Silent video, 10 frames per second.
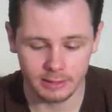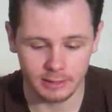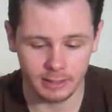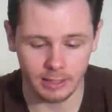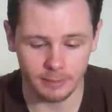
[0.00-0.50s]

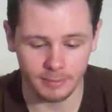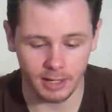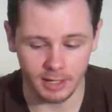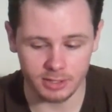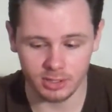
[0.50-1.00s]

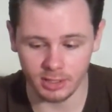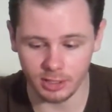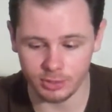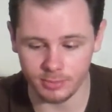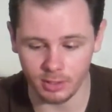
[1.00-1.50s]
that actually
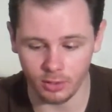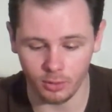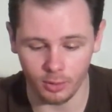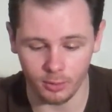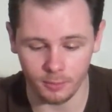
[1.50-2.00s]
leads me
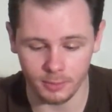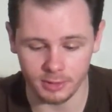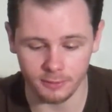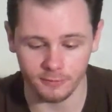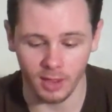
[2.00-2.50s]

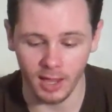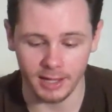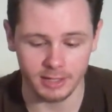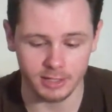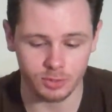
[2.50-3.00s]
into
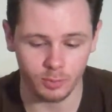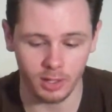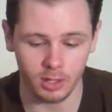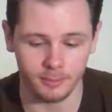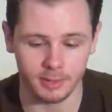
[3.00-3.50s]
flying as
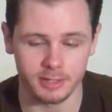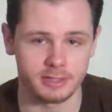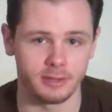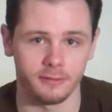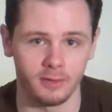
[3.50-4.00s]
well,
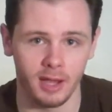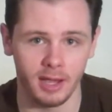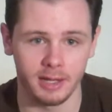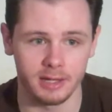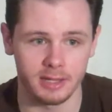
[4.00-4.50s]
because the
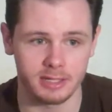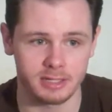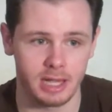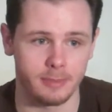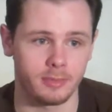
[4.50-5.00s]
flying in this
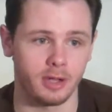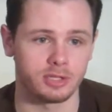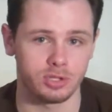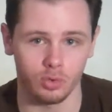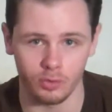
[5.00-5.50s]
game got
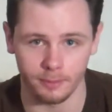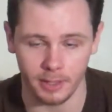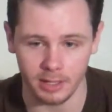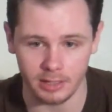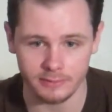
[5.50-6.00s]
so
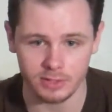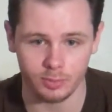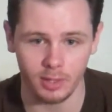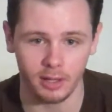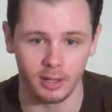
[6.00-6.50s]
repetitive as
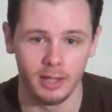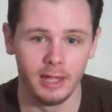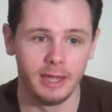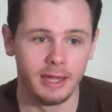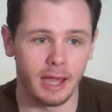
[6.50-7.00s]
well.
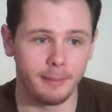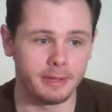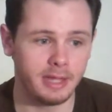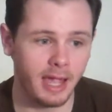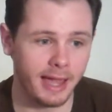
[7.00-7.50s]
I
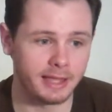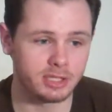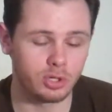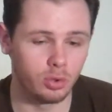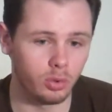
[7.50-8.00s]
mean, yeah,
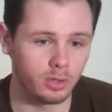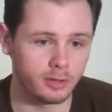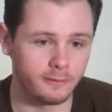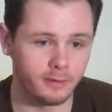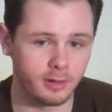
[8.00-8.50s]
it's cool
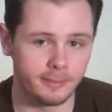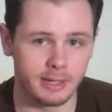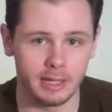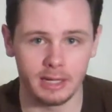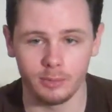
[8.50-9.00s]
at the very
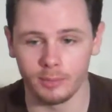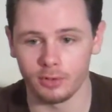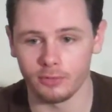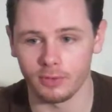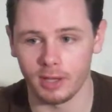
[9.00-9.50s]
beginning when
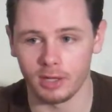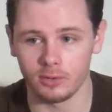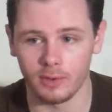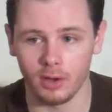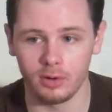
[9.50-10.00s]
you're flying
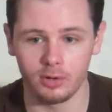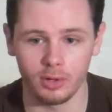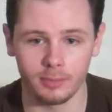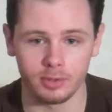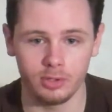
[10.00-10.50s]
around and
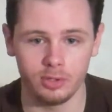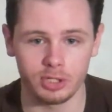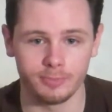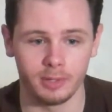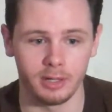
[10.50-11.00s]
you're able to do
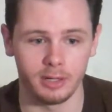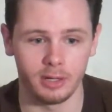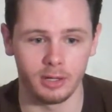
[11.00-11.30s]
this, but